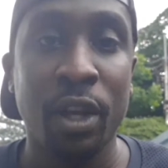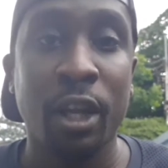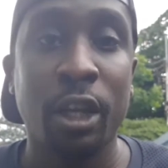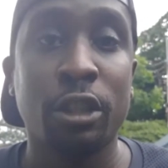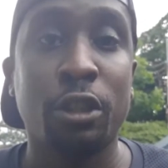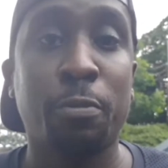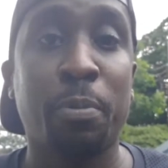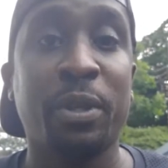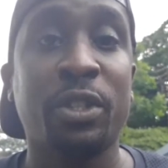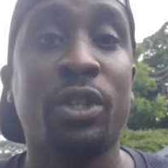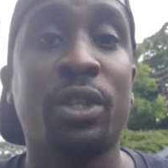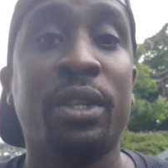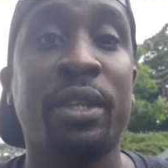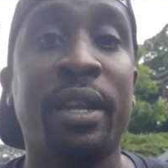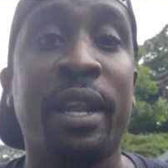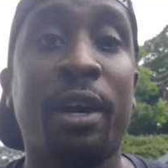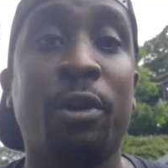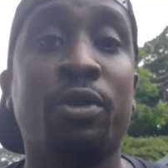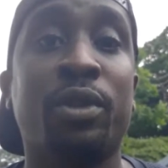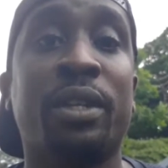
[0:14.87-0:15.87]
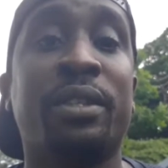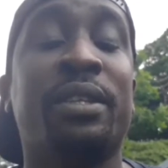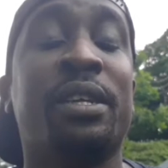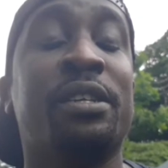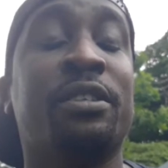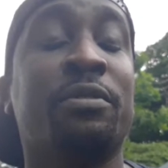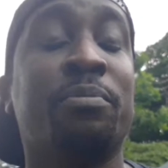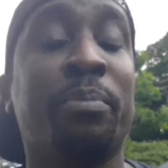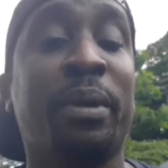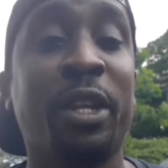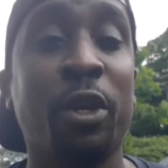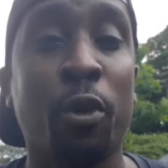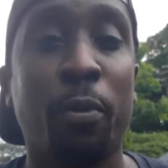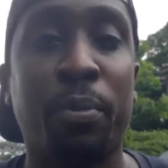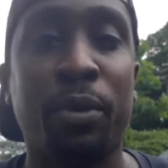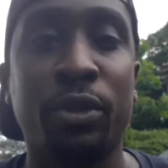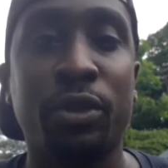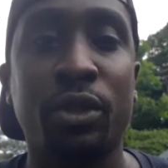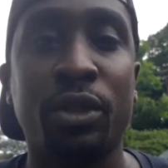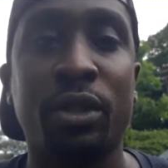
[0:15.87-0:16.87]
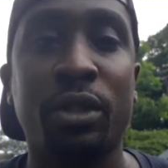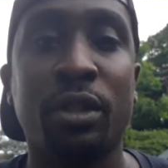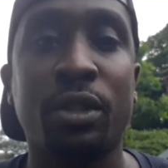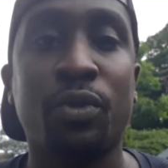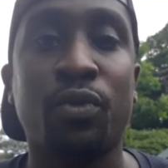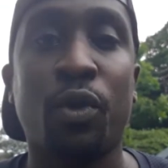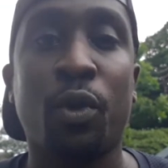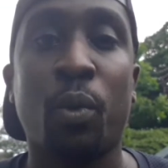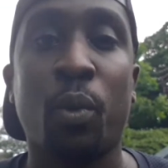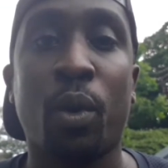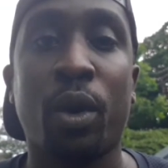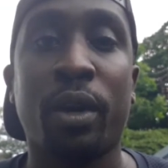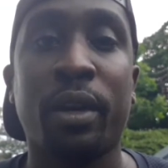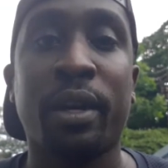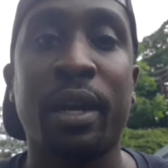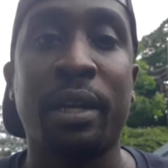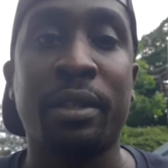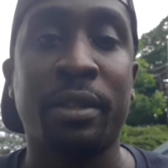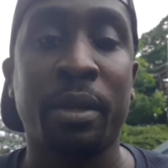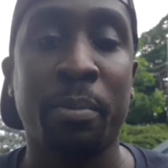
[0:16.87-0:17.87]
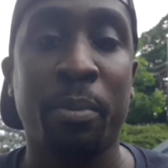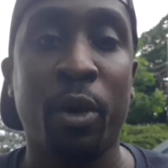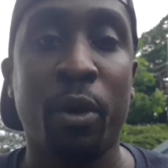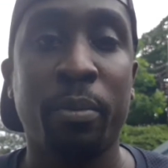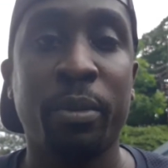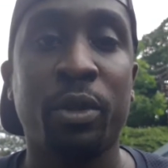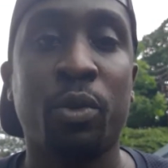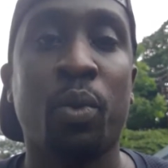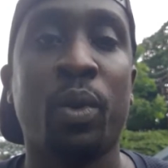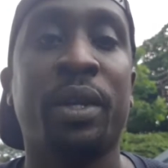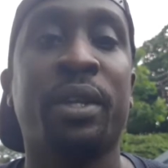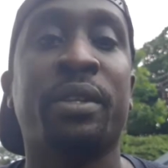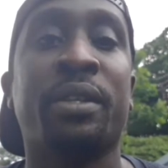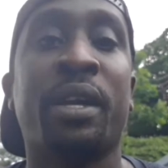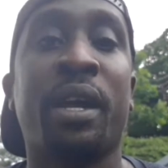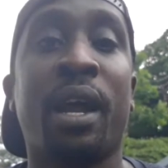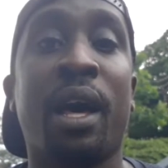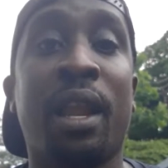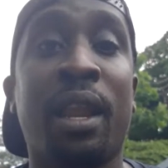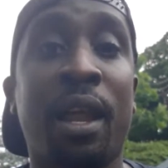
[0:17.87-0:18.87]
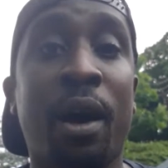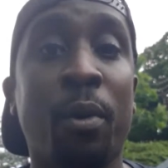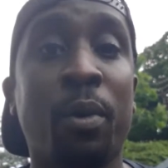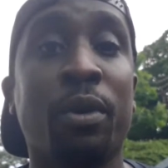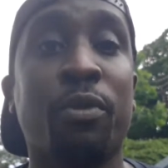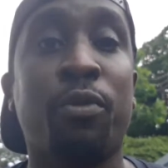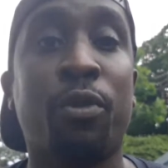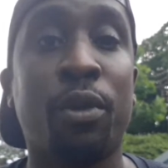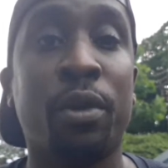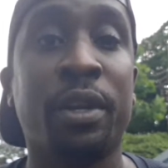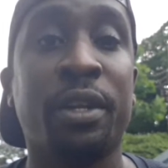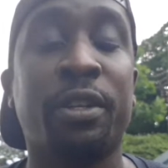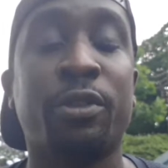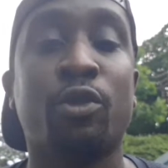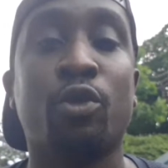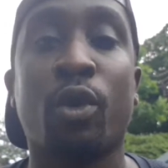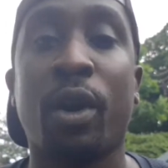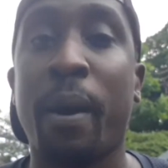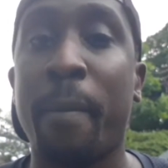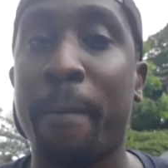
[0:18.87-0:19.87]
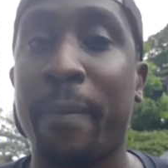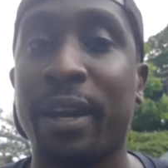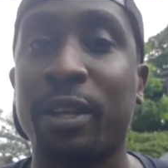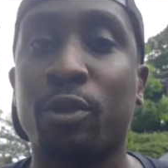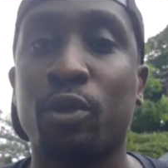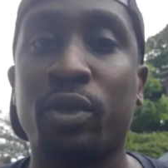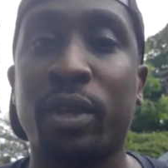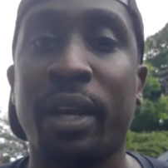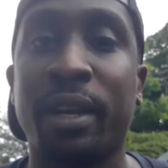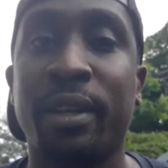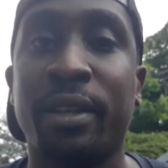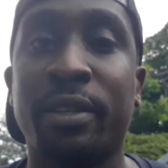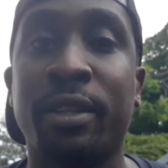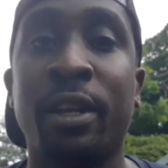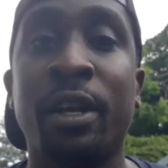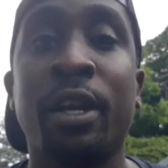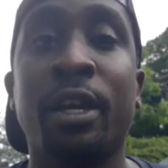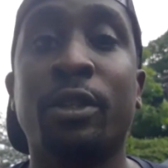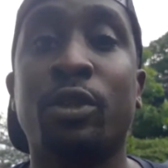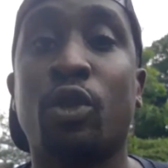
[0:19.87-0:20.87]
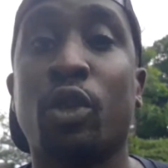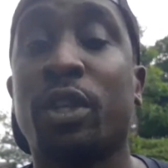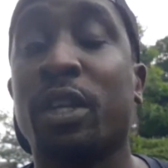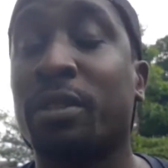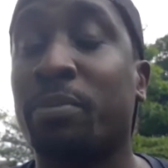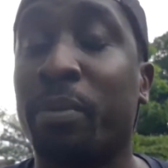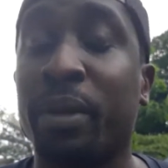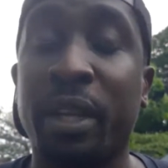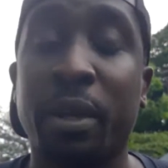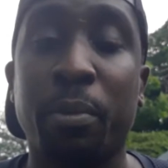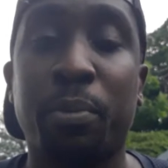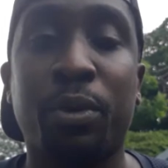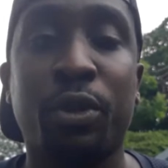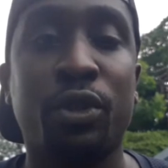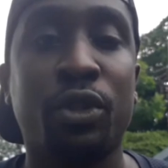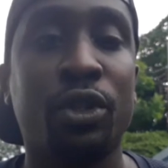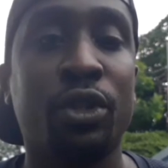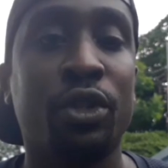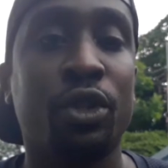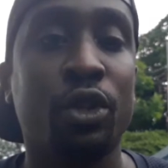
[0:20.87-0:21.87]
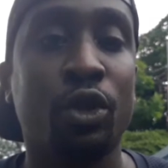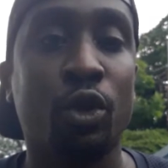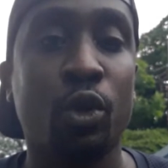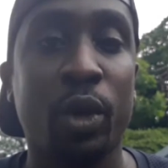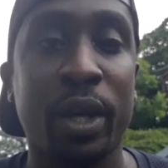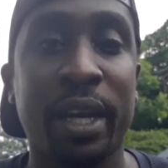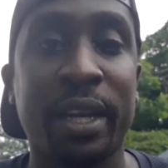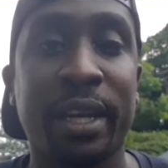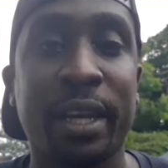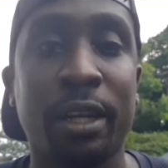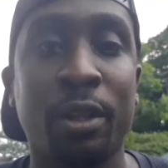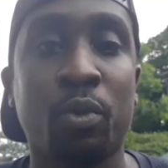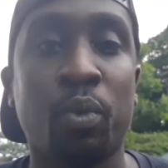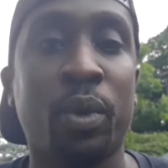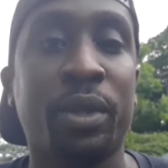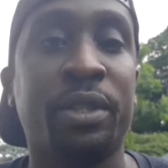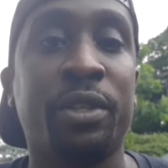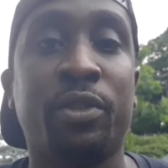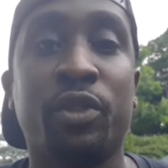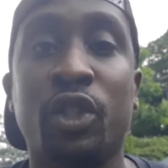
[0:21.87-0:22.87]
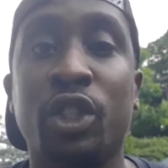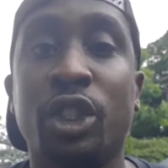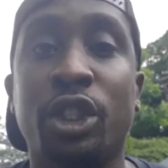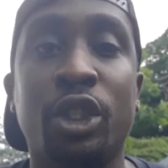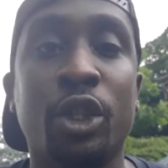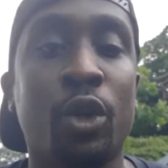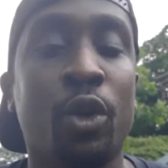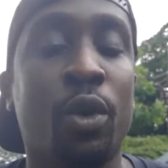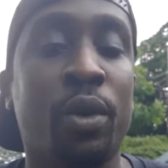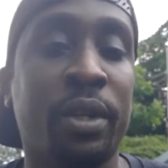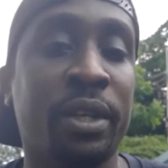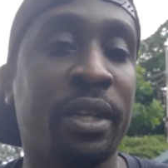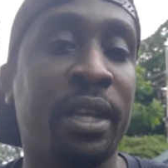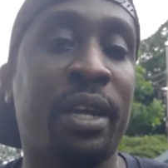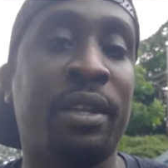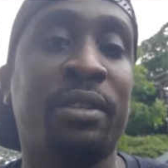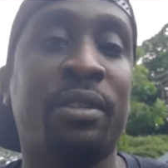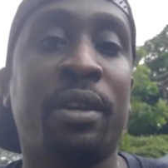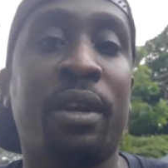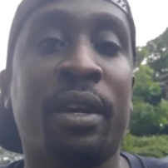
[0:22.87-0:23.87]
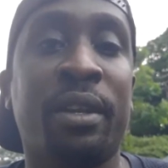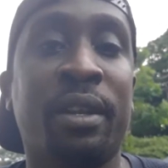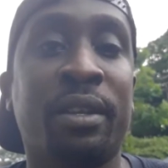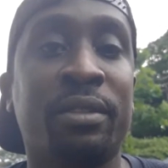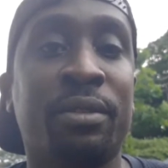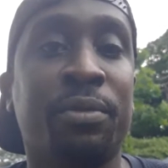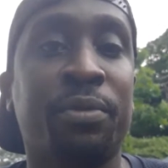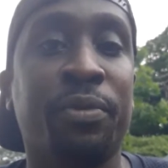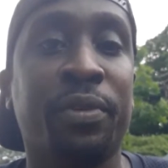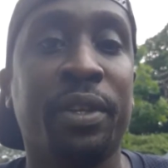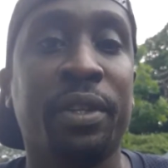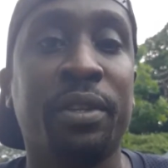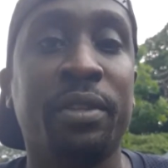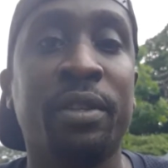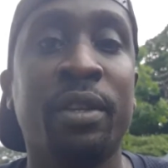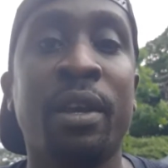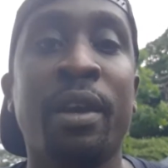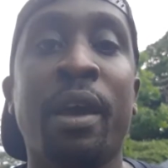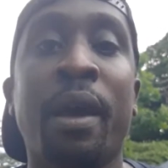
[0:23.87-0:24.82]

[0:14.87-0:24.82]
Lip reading: Especially now that there is many opportunities for work at the moment where they are allowing foreigners to come back to Thailand. So there's many opportunities you can get, whether teaching or in another field.